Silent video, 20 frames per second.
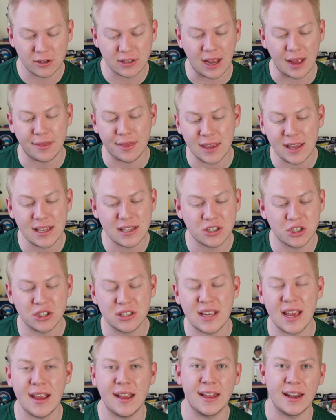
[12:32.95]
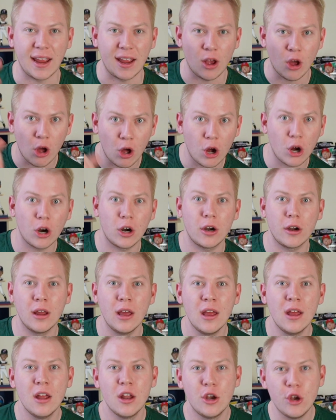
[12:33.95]
I think he's just taken a hard
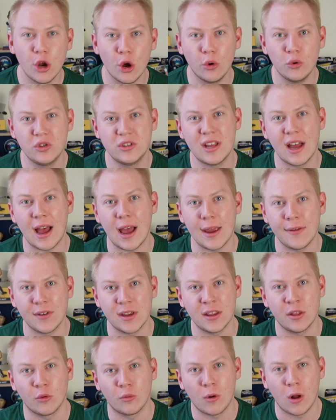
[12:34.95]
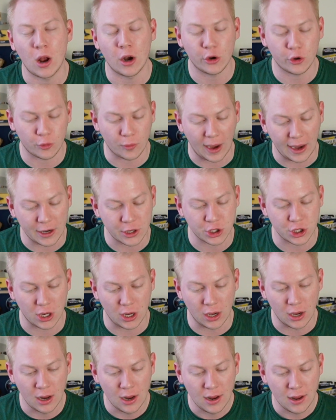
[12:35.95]
nosedive in the wrong direction,